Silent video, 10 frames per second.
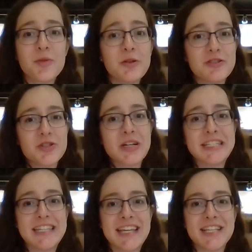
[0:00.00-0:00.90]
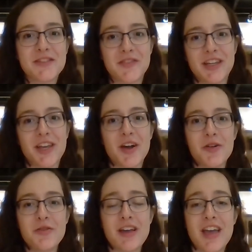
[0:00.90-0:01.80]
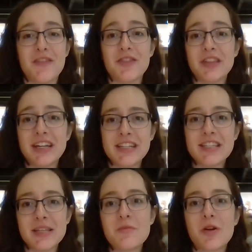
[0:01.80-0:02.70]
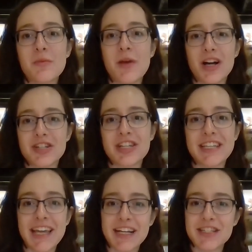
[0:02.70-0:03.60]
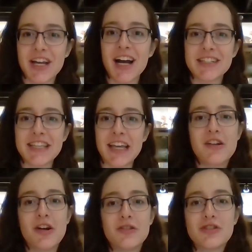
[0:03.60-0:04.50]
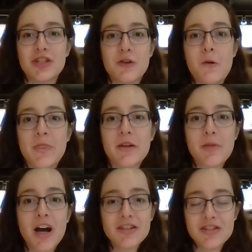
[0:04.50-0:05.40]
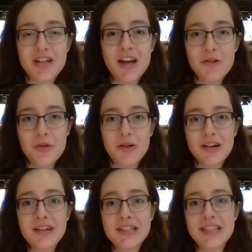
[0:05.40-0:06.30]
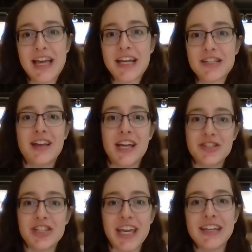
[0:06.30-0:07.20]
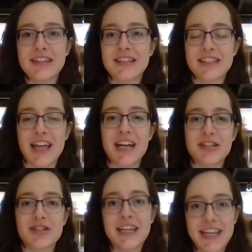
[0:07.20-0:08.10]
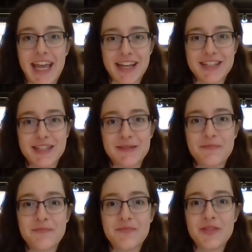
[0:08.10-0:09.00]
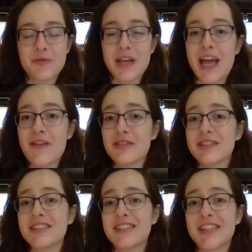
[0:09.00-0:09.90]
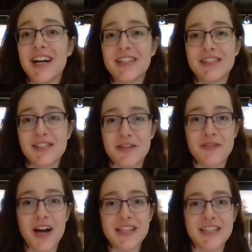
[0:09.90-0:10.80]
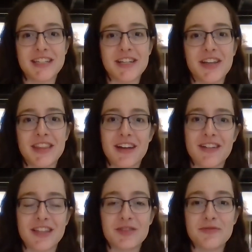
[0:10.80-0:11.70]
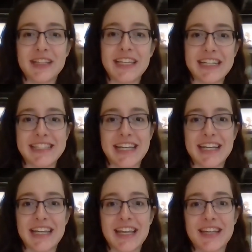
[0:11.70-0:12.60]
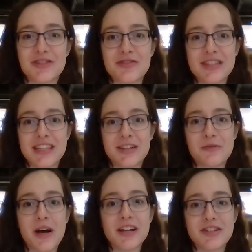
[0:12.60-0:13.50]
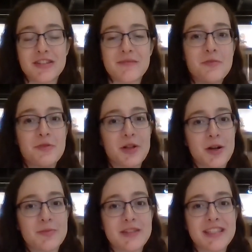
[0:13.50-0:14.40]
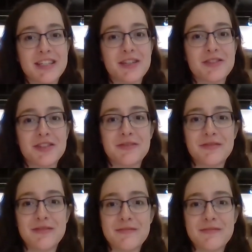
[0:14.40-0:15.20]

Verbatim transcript: you enjoyed today's video. If you'd like to see more Mosh Connect content, go to themosh.org slash educate slash connect. We have tons of content on there that's really exciting and interesting to watch. We'll hope to see you soon.